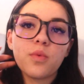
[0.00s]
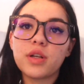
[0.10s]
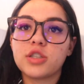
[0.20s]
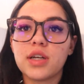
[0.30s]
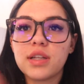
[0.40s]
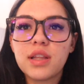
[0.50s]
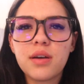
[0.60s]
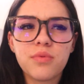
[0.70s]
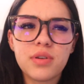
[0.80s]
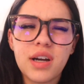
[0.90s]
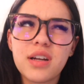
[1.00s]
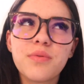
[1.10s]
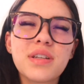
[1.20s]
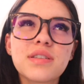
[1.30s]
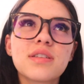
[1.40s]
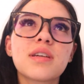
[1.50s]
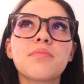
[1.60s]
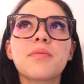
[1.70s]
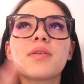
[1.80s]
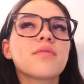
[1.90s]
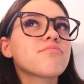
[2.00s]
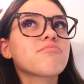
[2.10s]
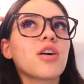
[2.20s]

which I did that kind of recently, maybe,